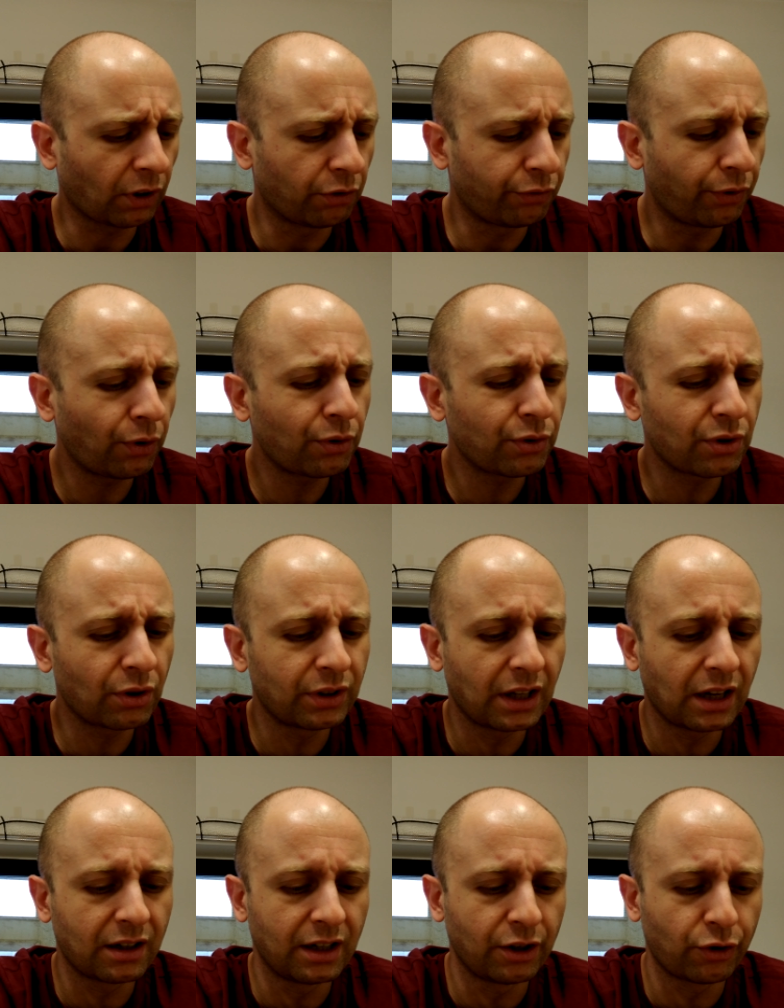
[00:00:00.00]
focus on
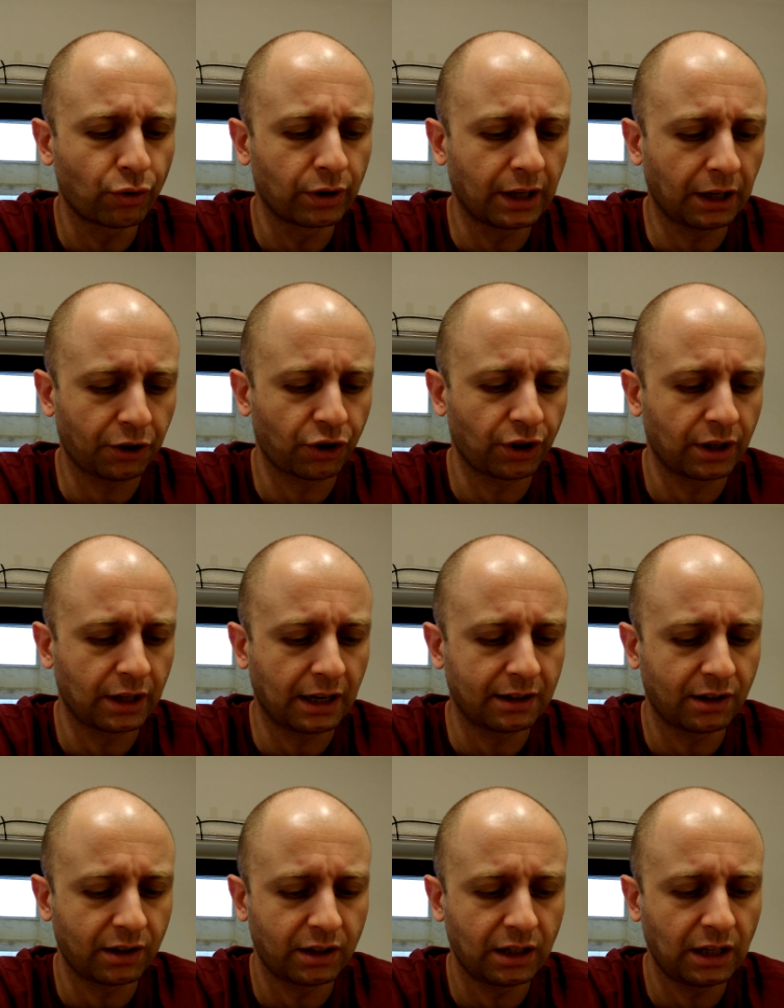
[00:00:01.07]
their introduction and
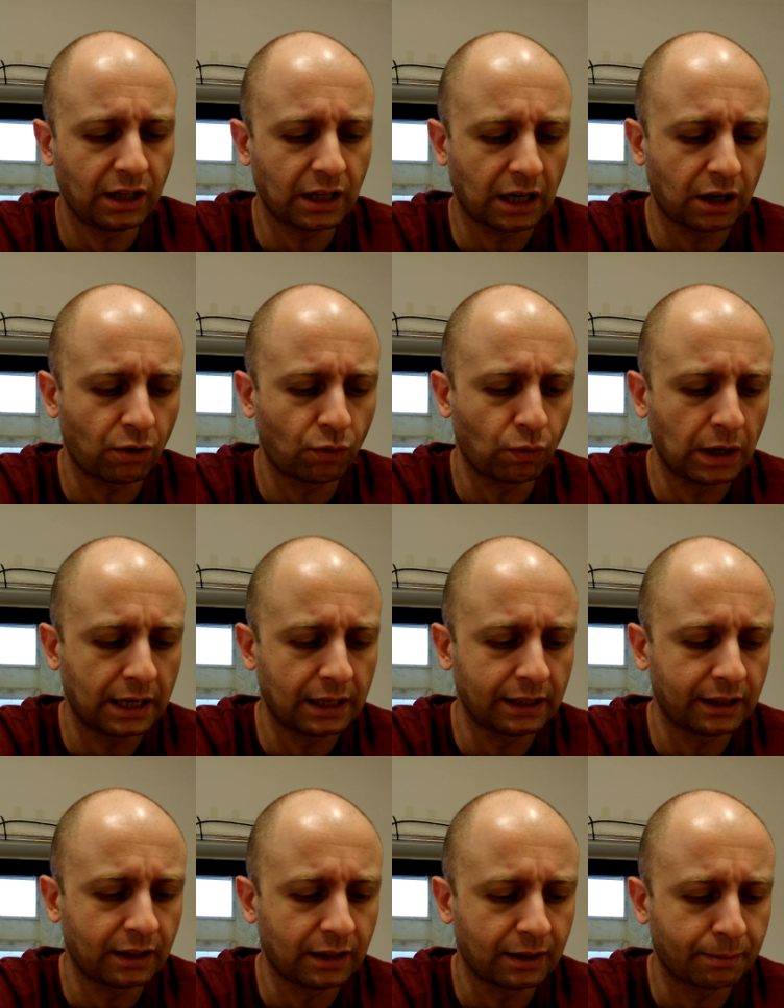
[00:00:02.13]
see how well
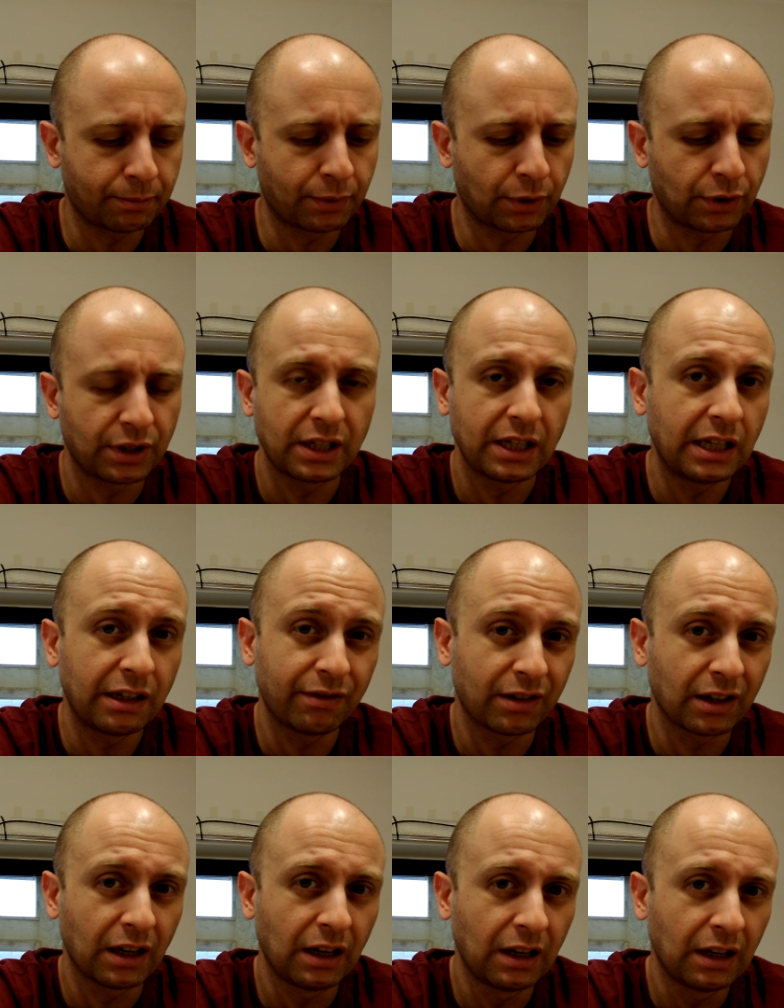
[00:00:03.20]
it is perceived
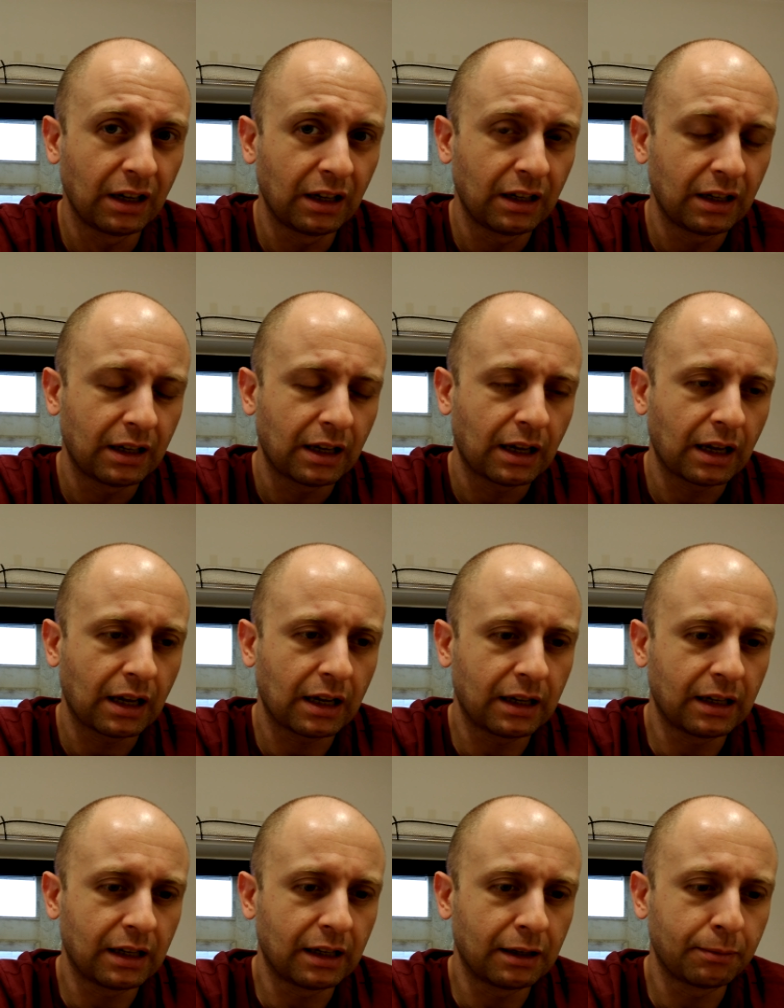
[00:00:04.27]

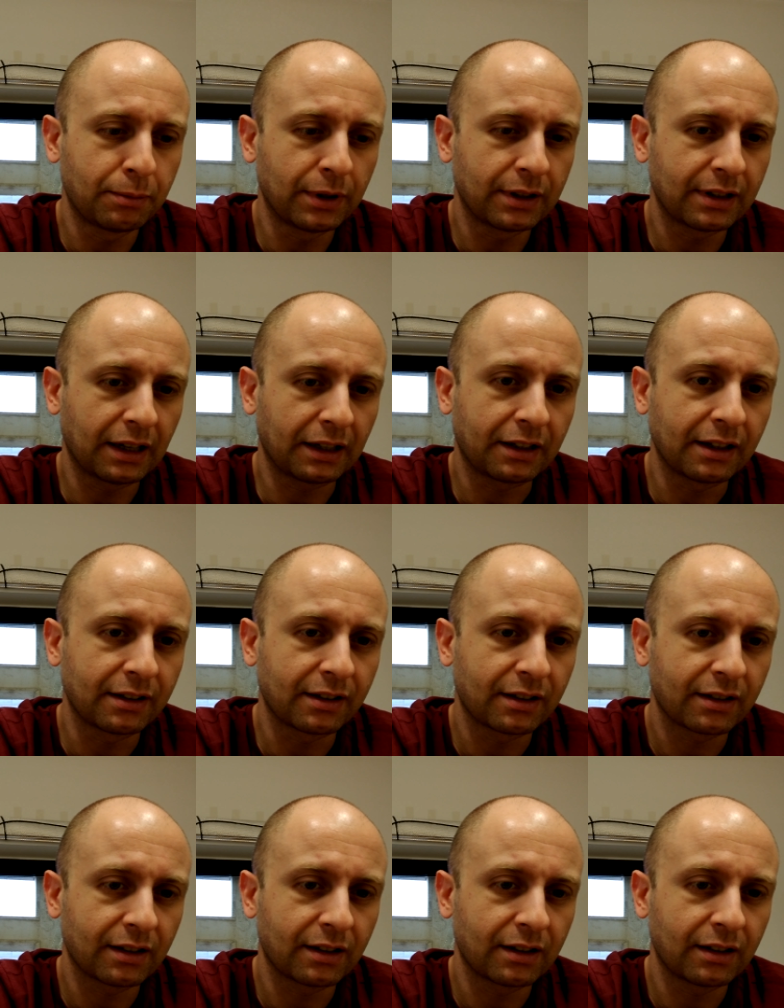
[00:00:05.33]
uh, but I
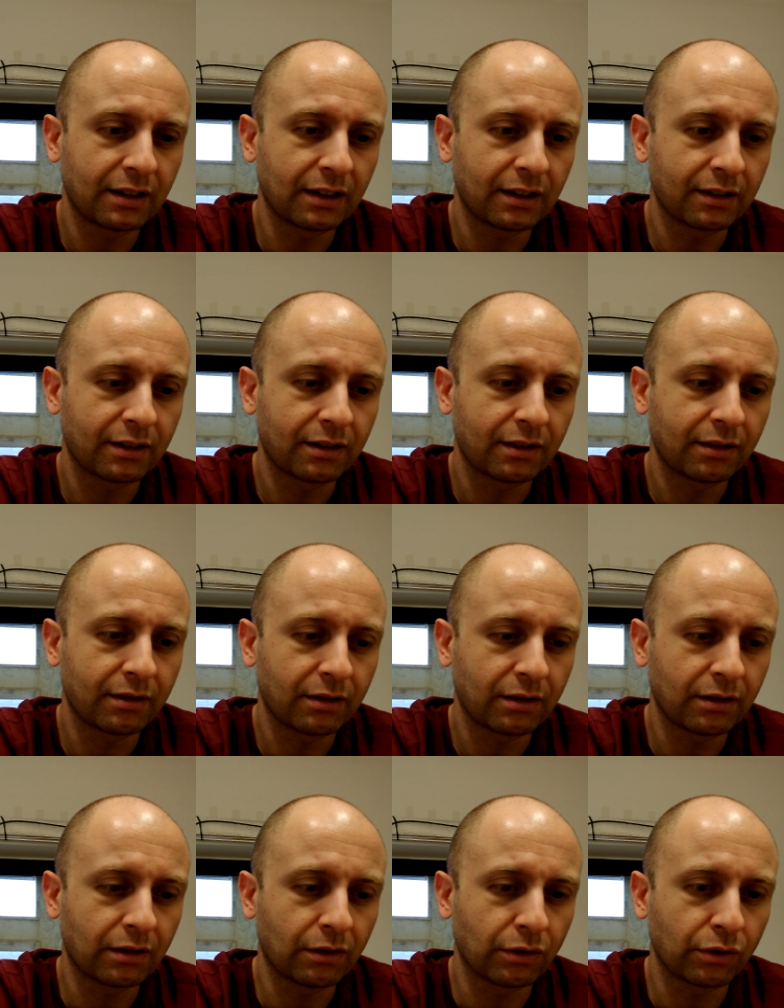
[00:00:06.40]
guess uh, that
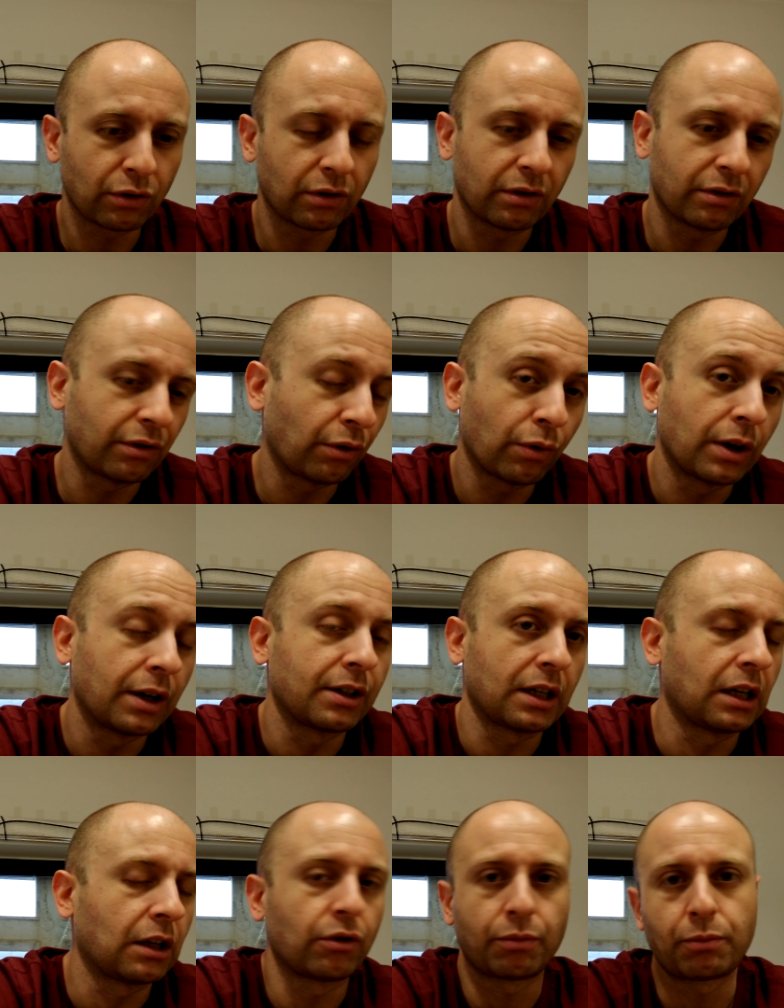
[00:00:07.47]
also requires a
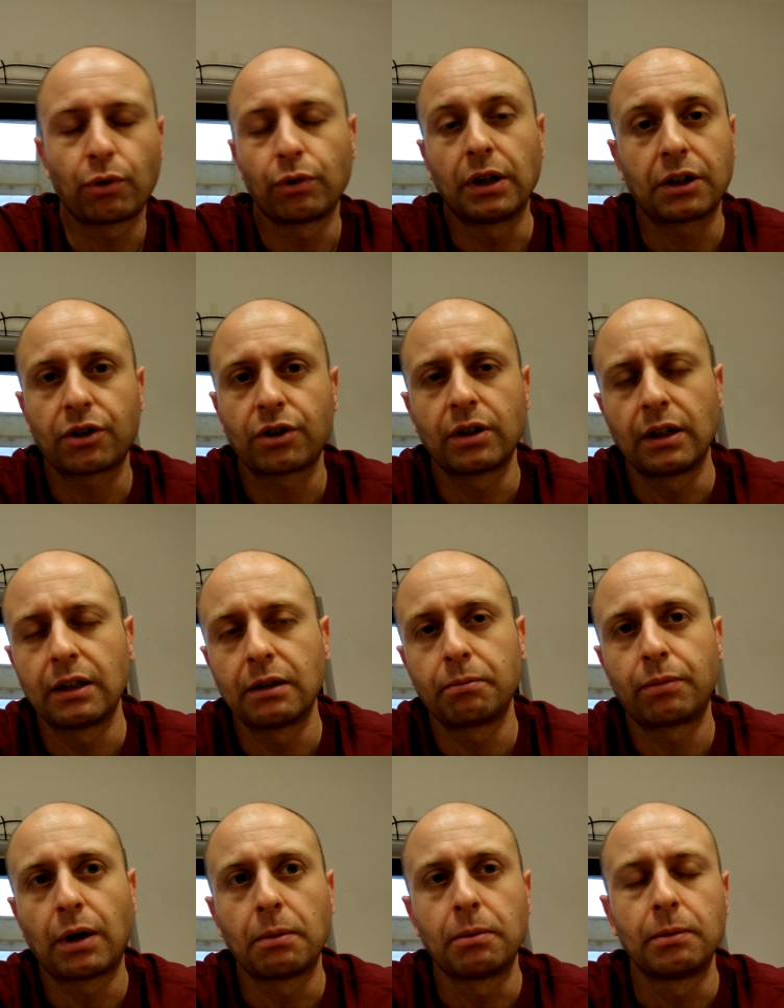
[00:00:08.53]
lot of production and
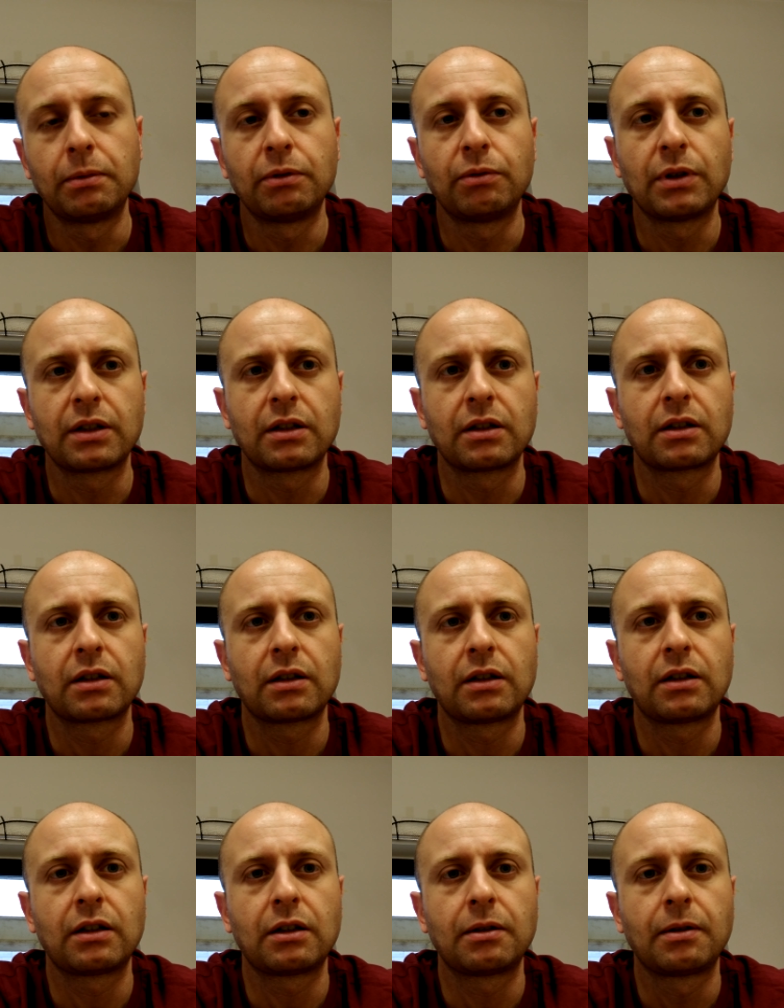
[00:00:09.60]
probably wasn't
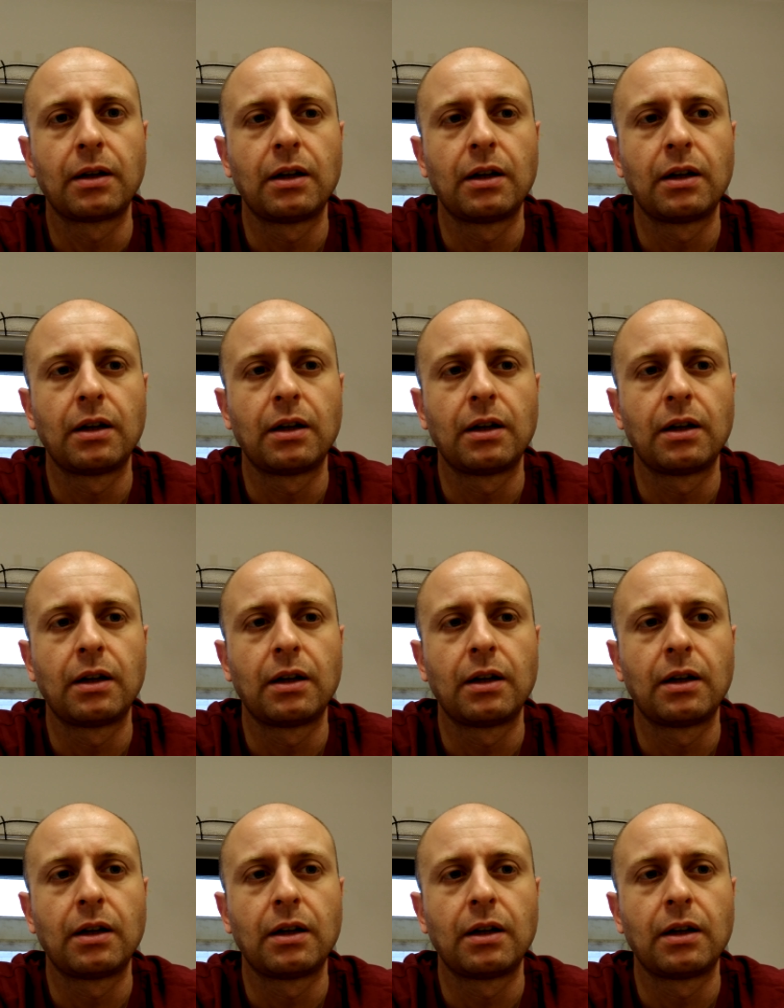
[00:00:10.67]
uh,